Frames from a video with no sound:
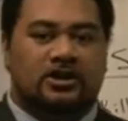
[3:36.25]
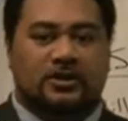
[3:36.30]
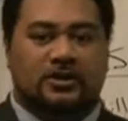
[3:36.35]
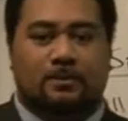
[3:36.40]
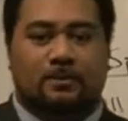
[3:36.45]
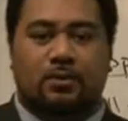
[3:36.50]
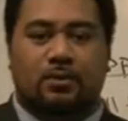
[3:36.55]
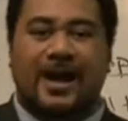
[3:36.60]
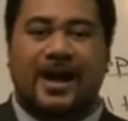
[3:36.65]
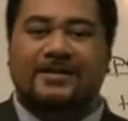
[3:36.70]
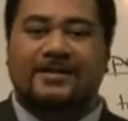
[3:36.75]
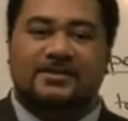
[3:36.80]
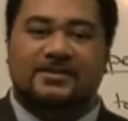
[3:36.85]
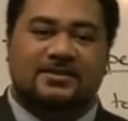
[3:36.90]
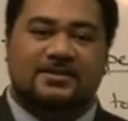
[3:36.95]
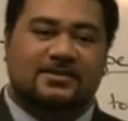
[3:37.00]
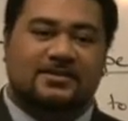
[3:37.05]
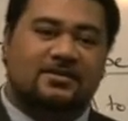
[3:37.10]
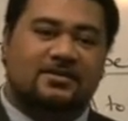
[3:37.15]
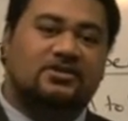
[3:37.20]
You
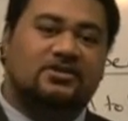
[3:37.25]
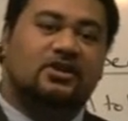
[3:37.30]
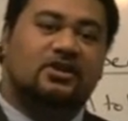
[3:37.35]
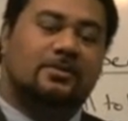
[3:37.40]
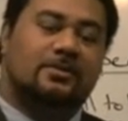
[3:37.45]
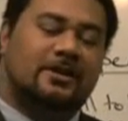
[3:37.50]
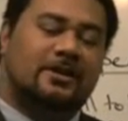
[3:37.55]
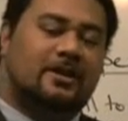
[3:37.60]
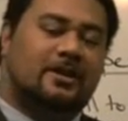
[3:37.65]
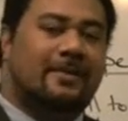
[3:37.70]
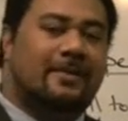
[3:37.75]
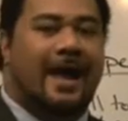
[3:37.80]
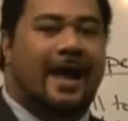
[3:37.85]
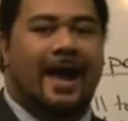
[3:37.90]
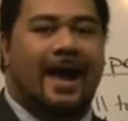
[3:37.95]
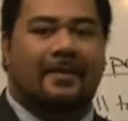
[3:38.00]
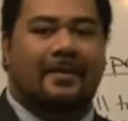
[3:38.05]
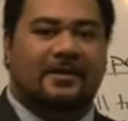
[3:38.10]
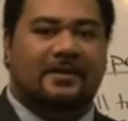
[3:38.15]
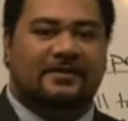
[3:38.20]
practice so they become
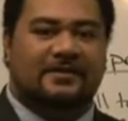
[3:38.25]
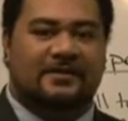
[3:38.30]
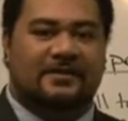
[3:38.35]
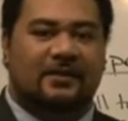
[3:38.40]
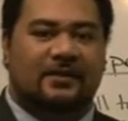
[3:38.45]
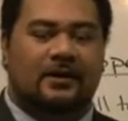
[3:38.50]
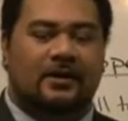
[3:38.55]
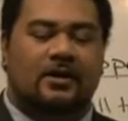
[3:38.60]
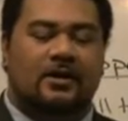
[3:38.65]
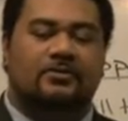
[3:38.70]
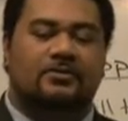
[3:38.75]
habits,